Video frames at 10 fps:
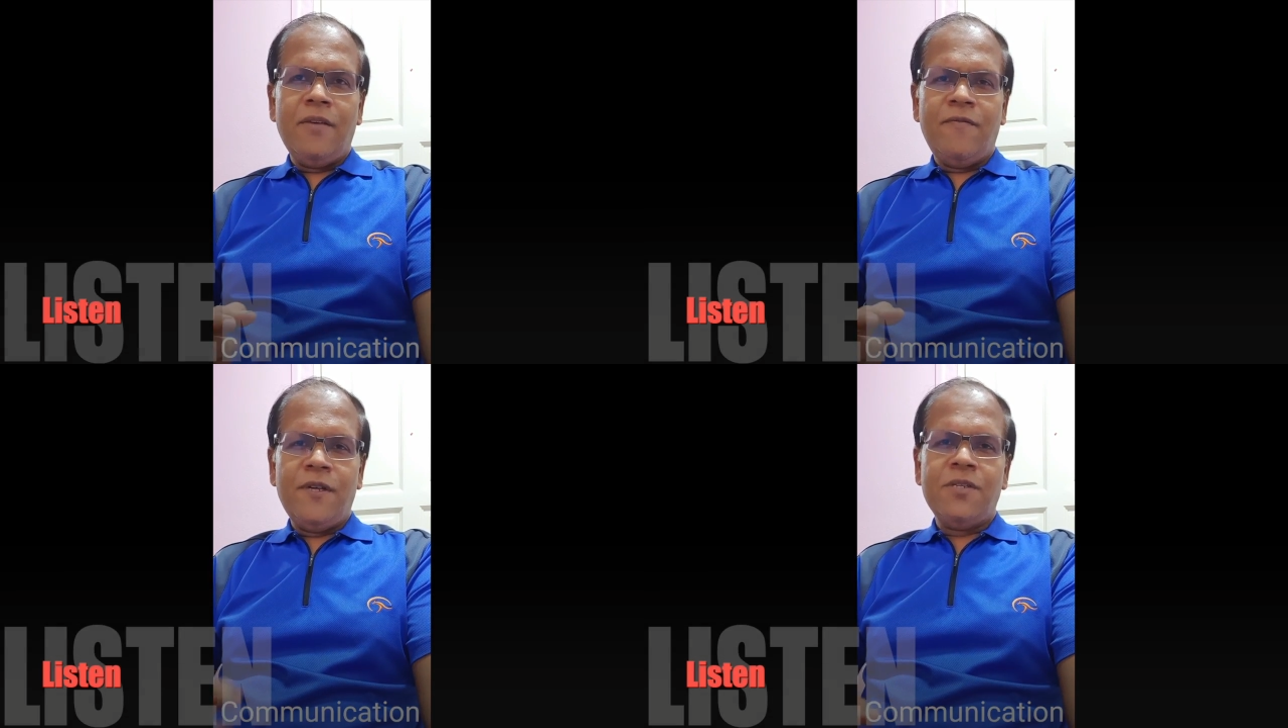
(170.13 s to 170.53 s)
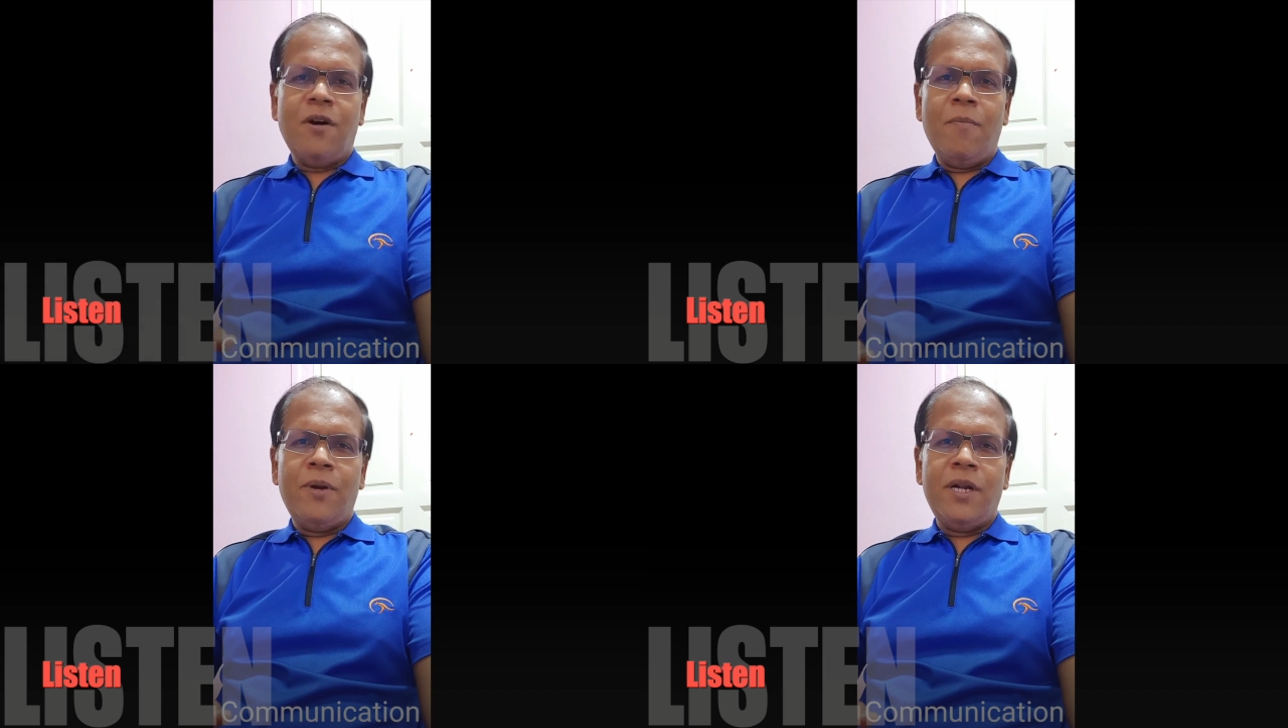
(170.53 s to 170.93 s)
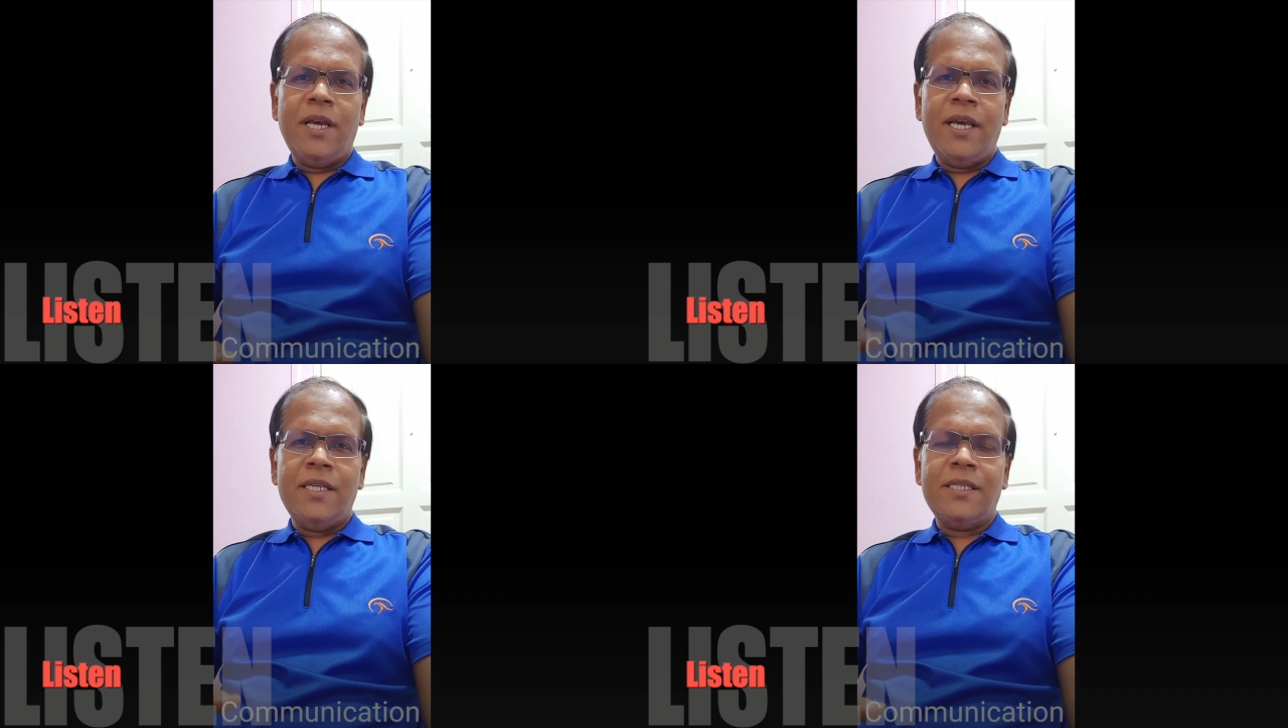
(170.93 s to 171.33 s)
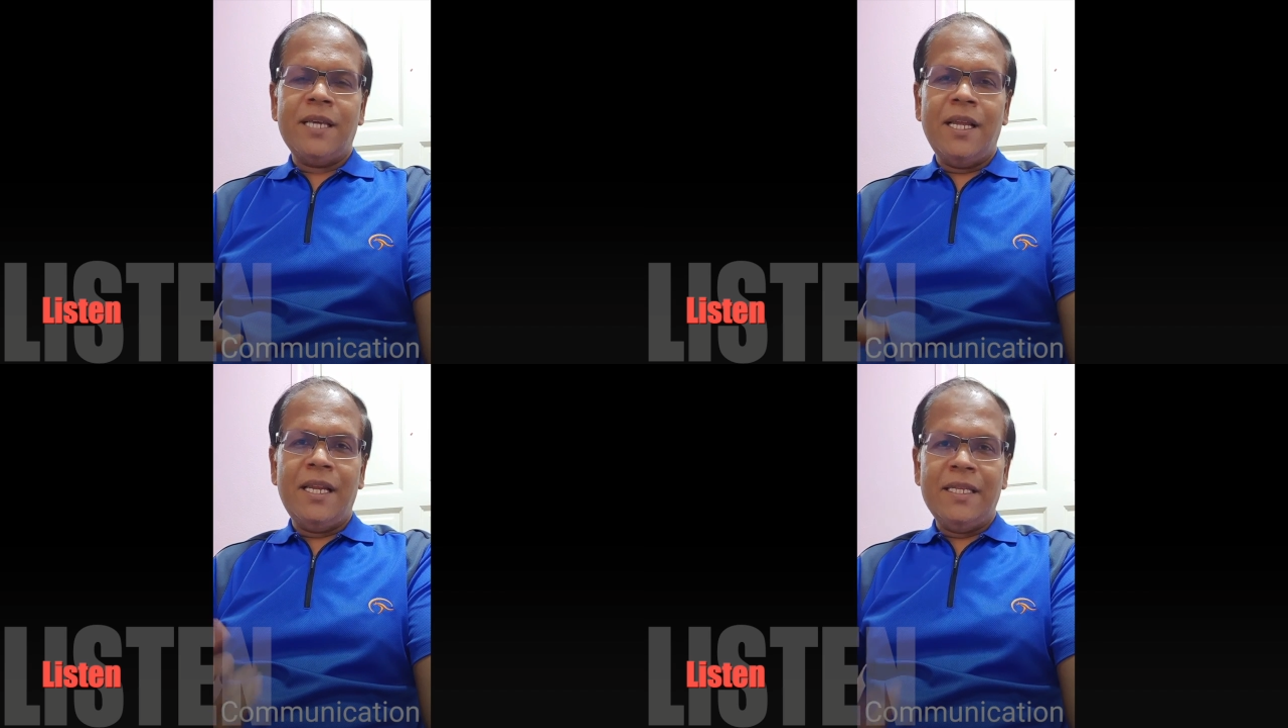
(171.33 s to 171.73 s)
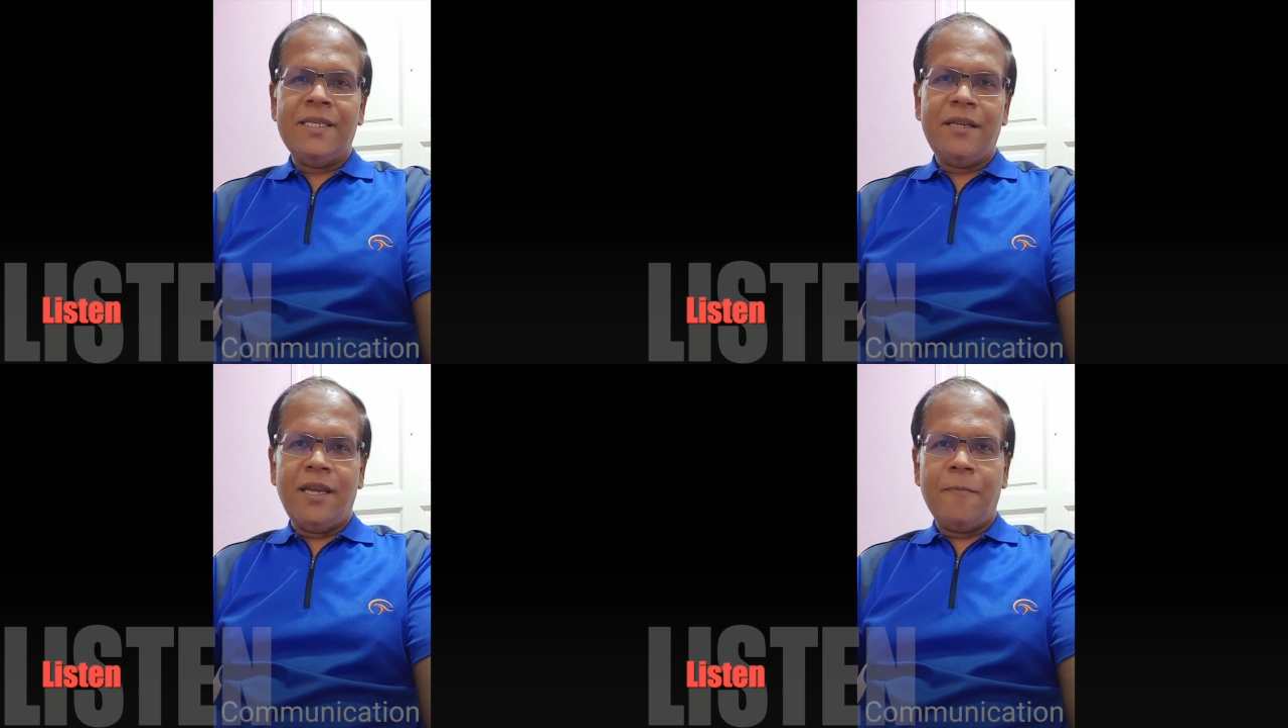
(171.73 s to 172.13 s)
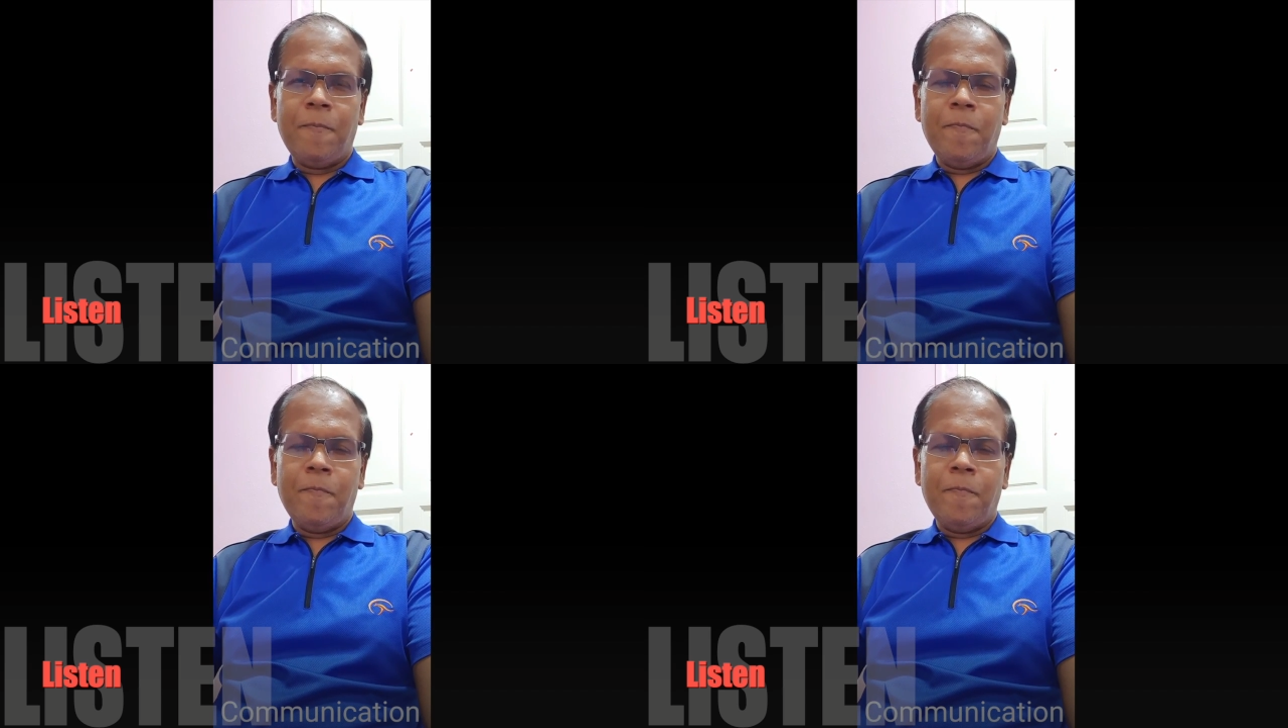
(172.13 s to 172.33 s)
the first component is listening.